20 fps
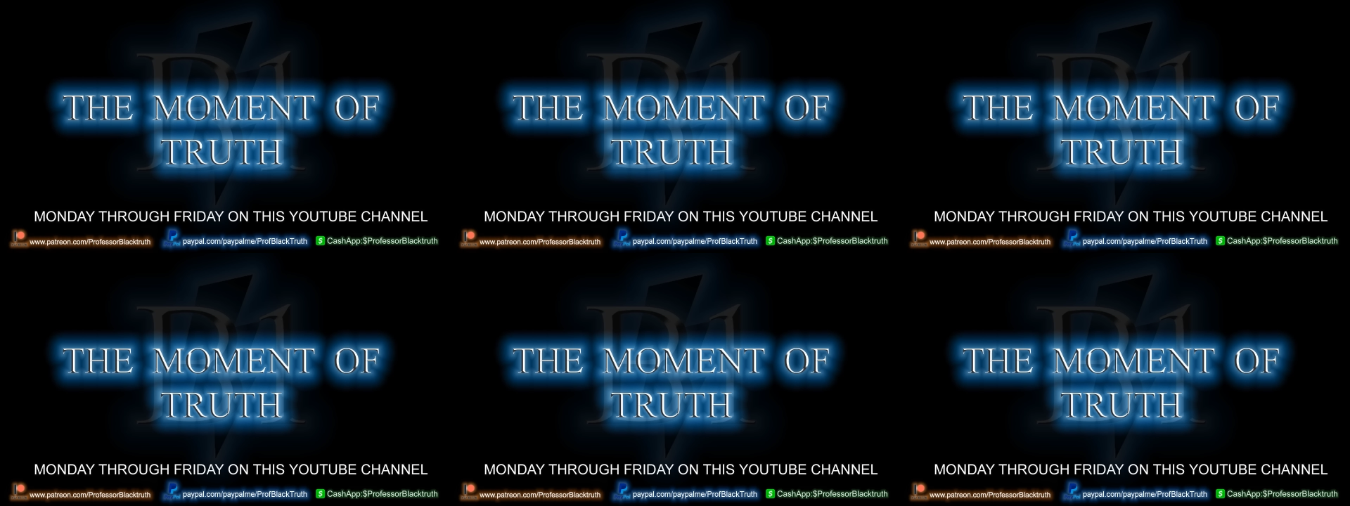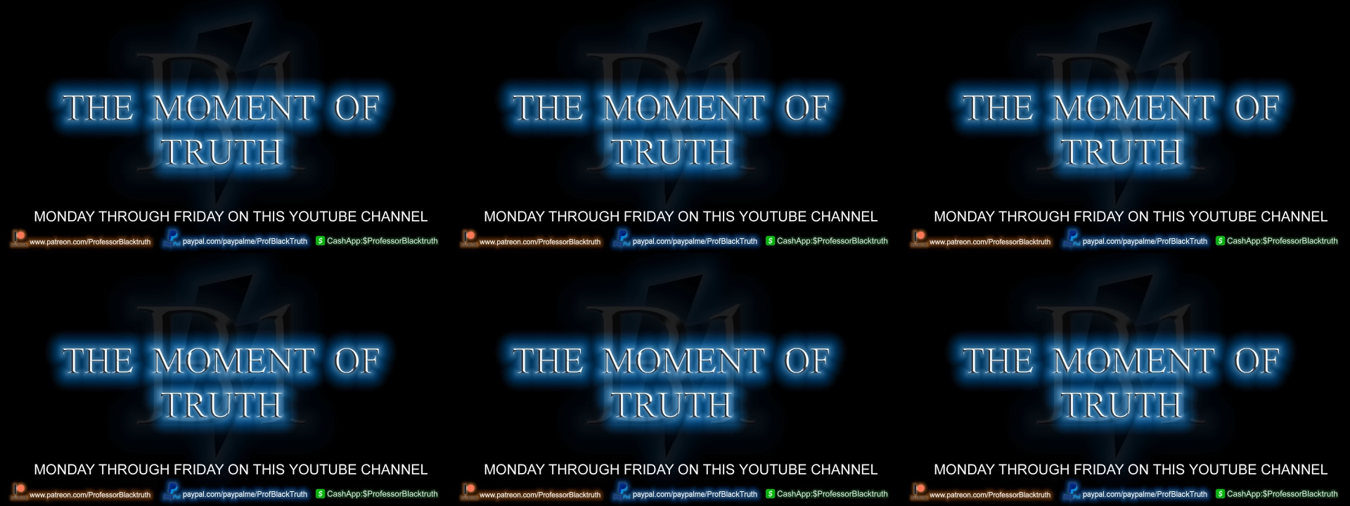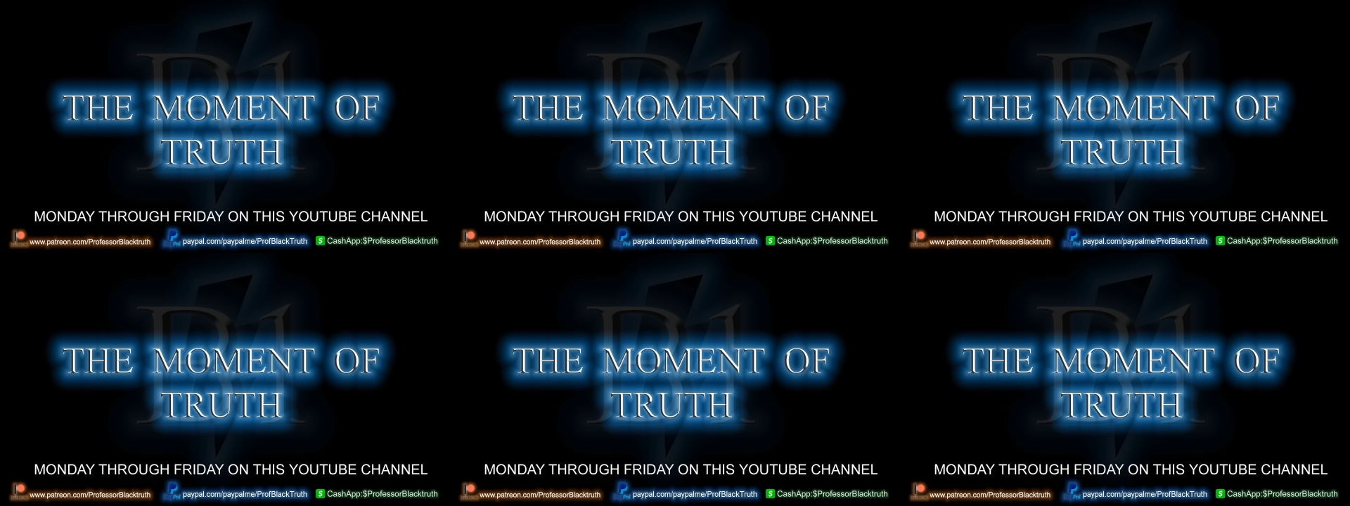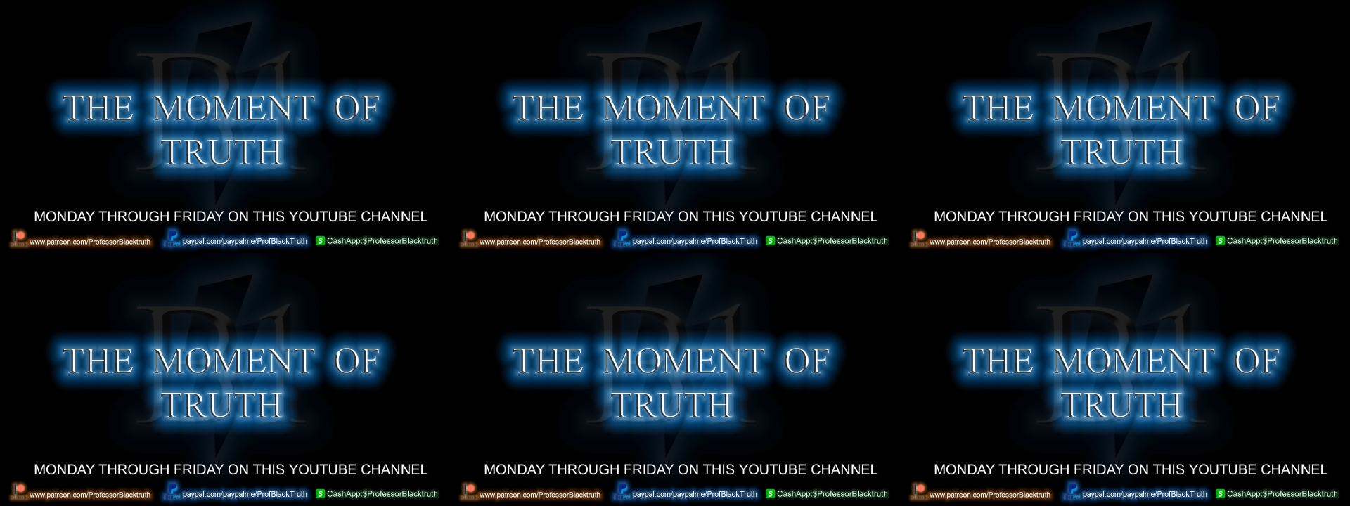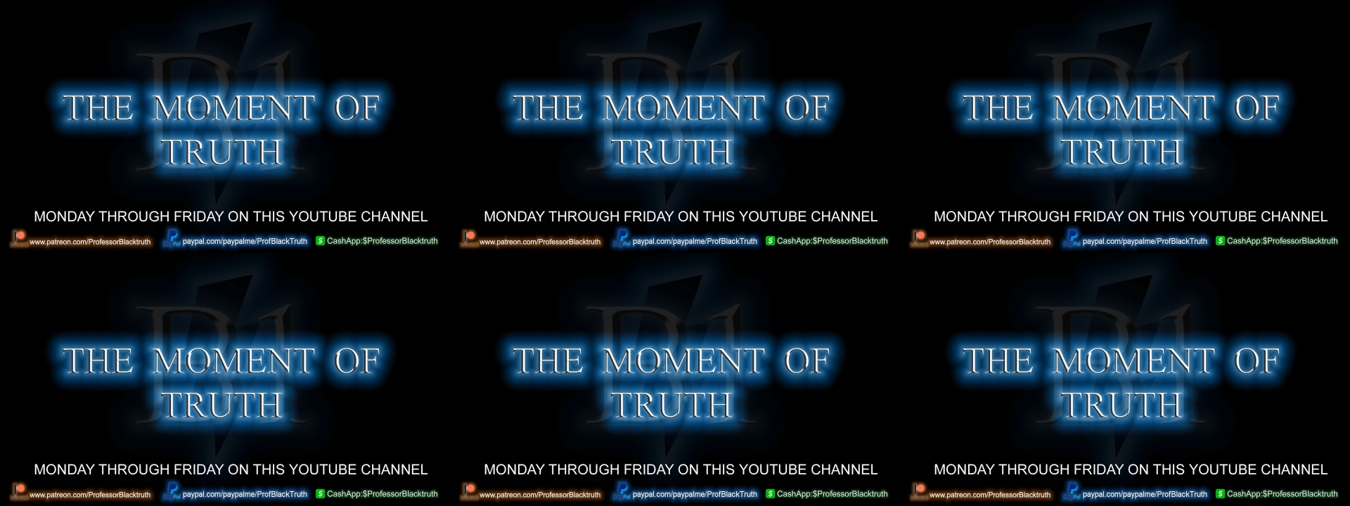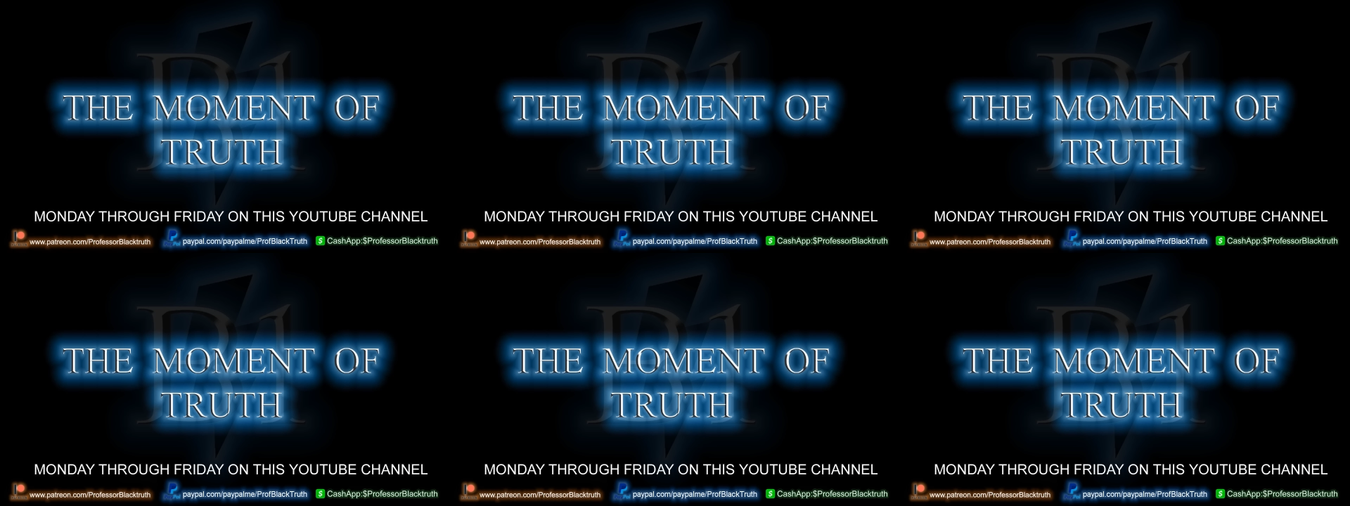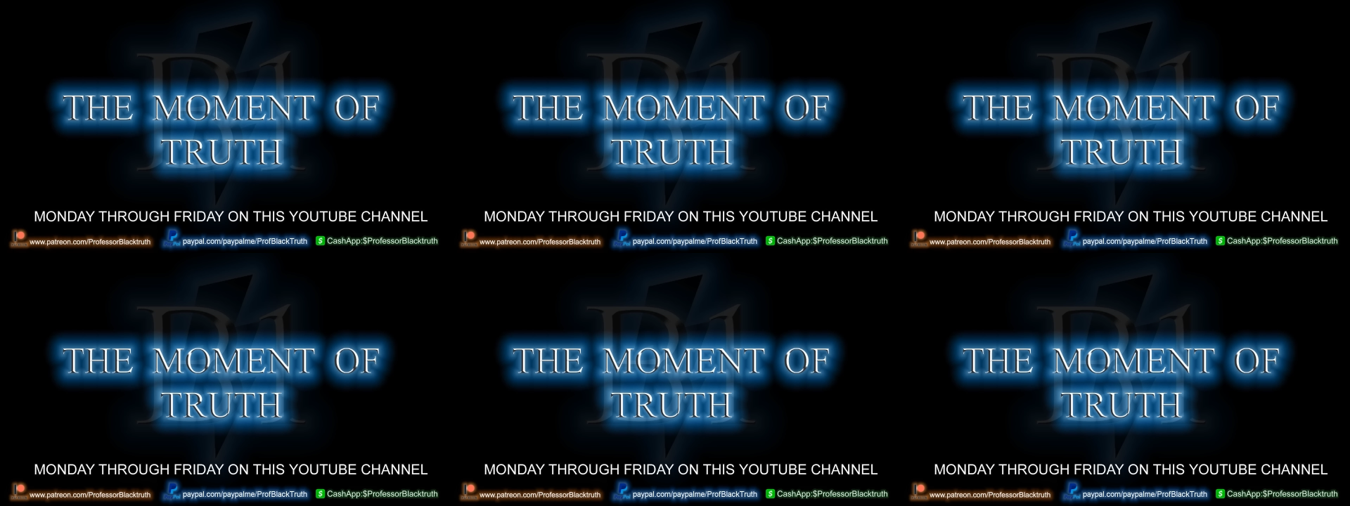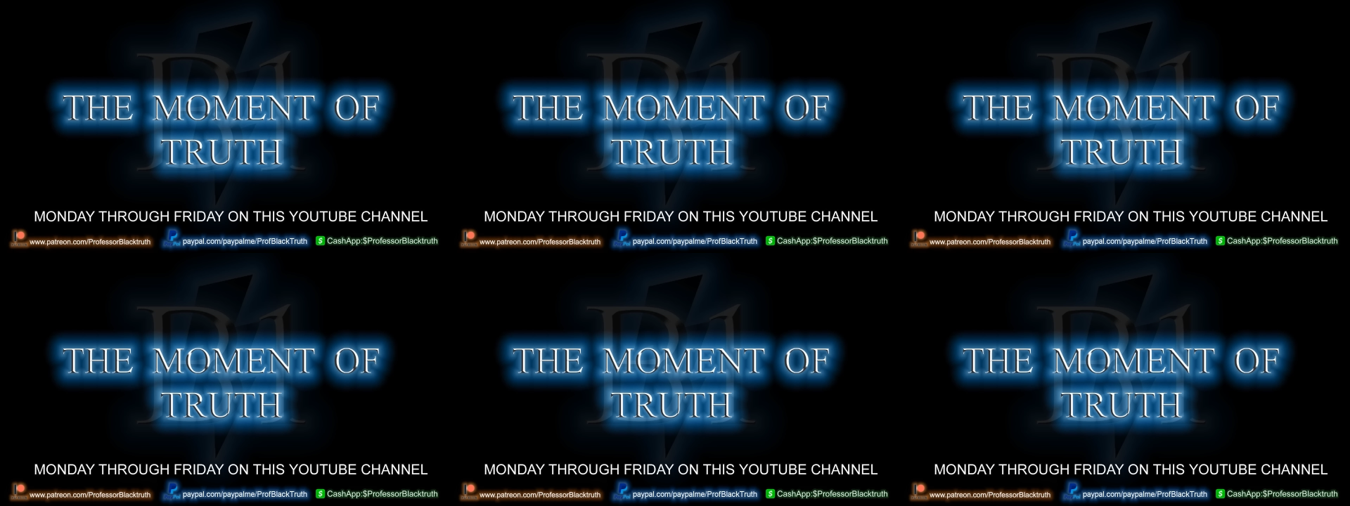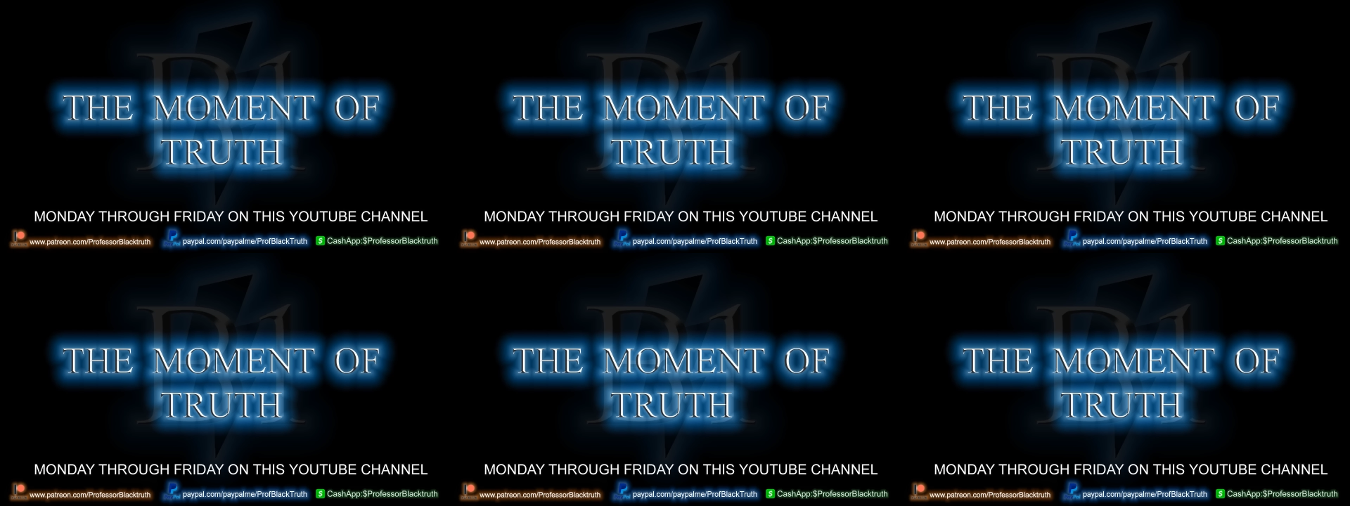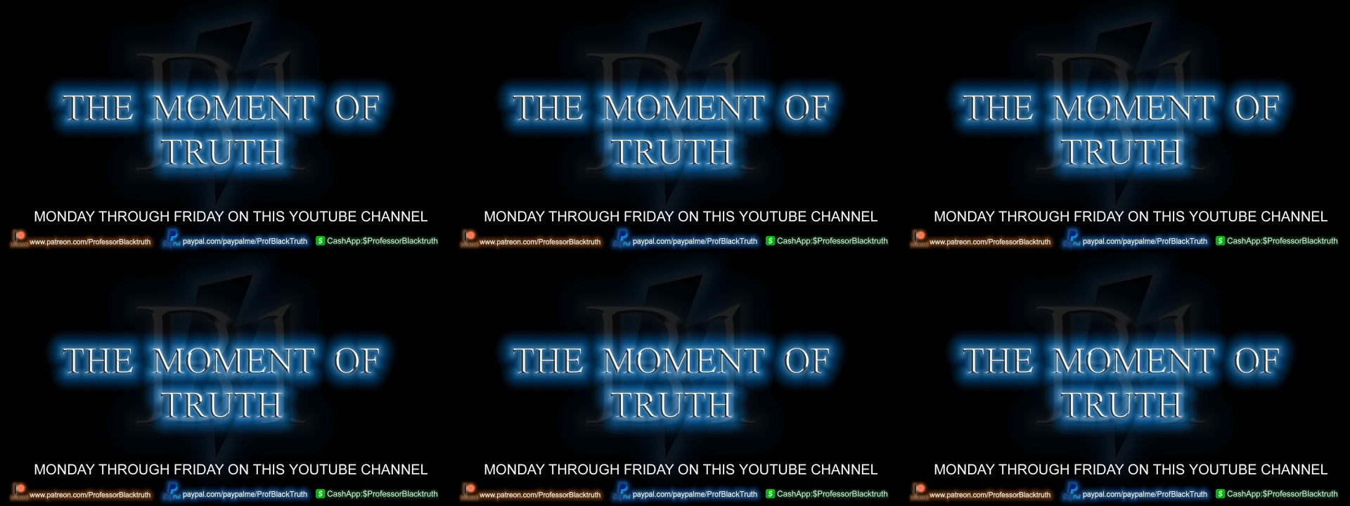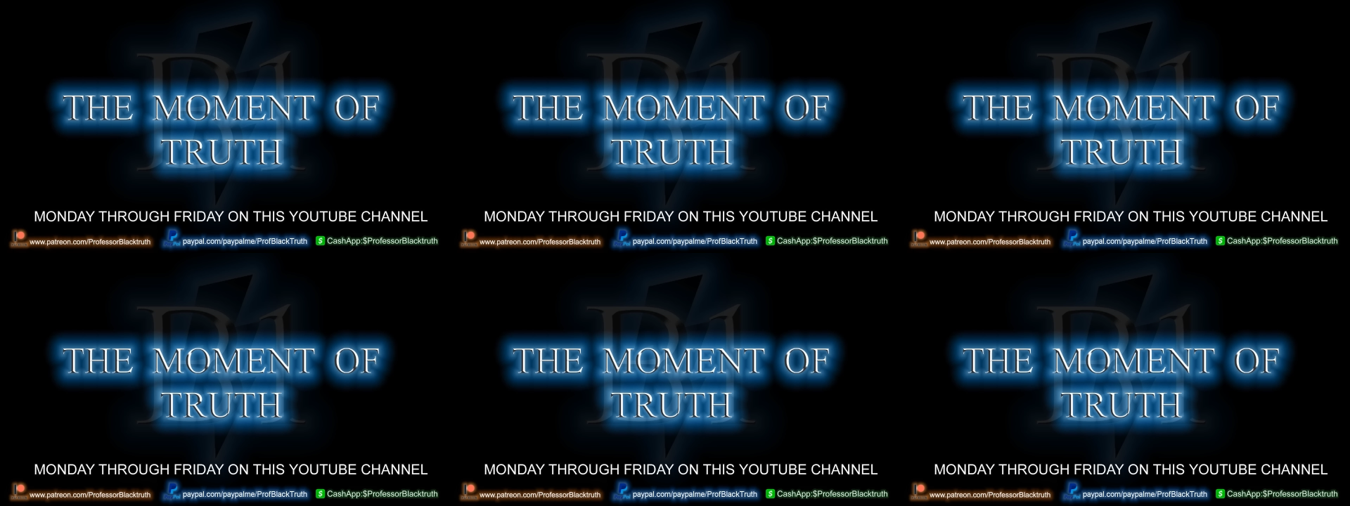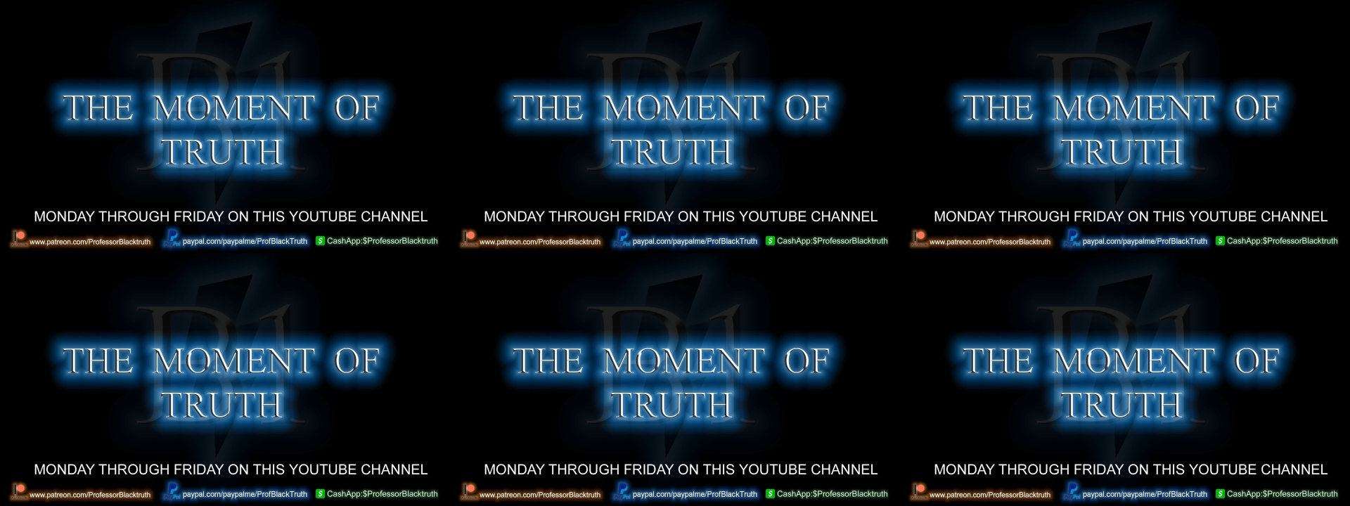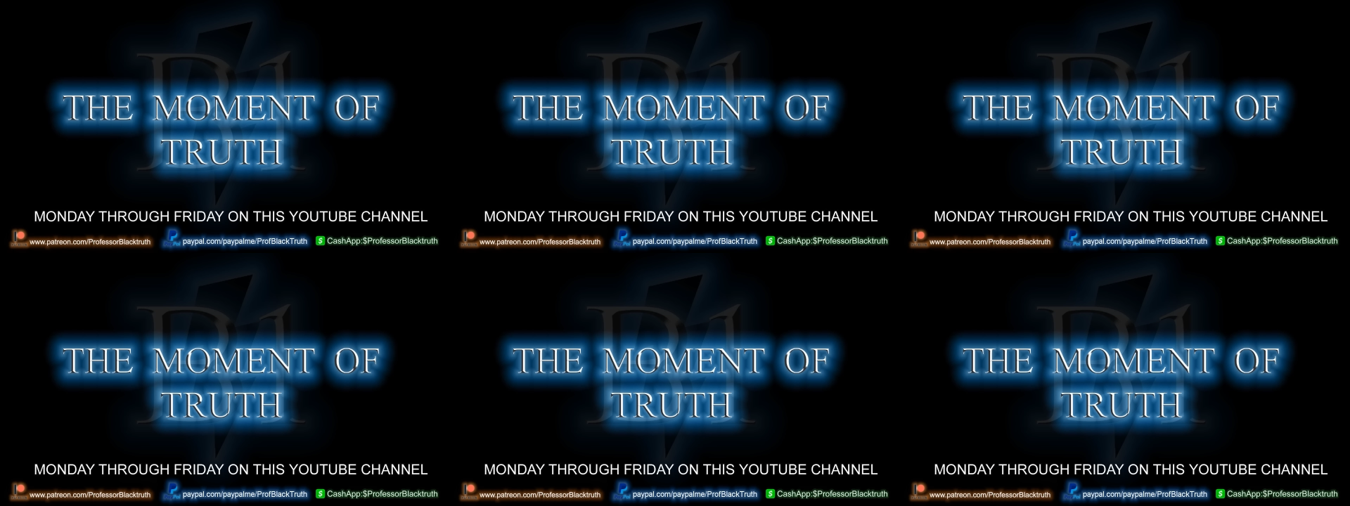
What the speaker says: Nobody's mouth can be seen.